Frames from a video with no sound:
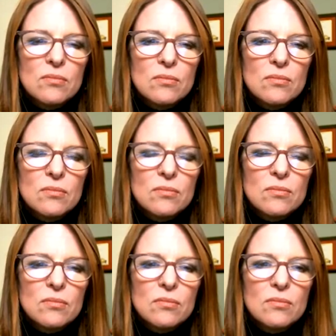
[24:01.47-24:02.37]

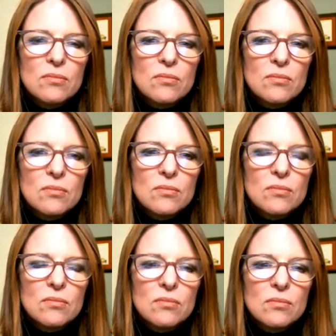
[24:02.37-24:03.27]

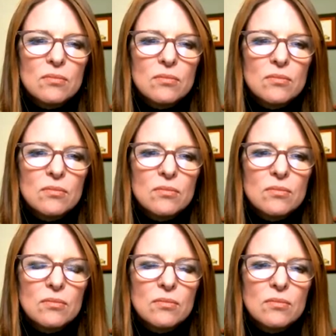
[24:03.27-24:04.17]

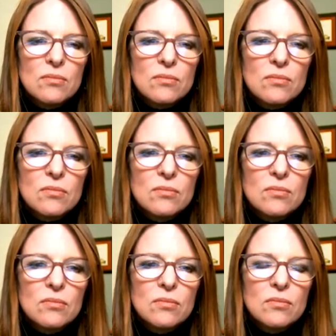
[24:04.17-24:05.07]

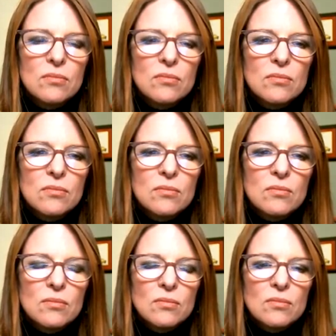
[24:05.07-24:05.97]

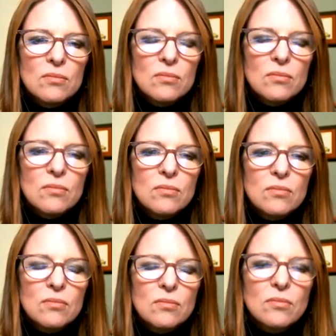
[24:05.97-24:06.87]

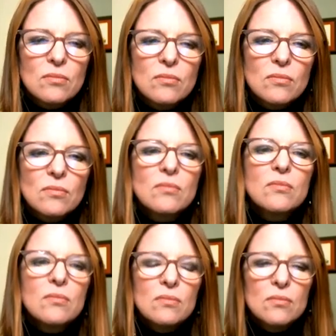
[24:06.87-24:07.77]

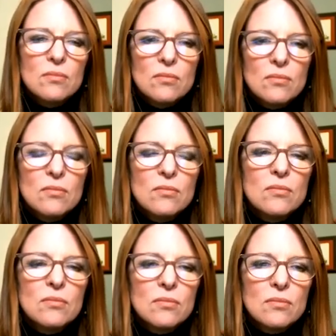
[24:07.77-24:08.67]

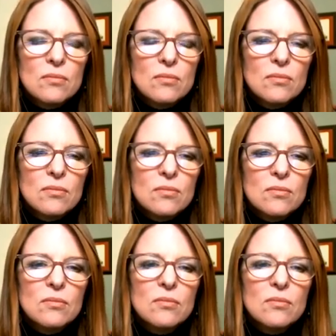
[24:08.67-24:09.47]
No words are spoken by the person on screen.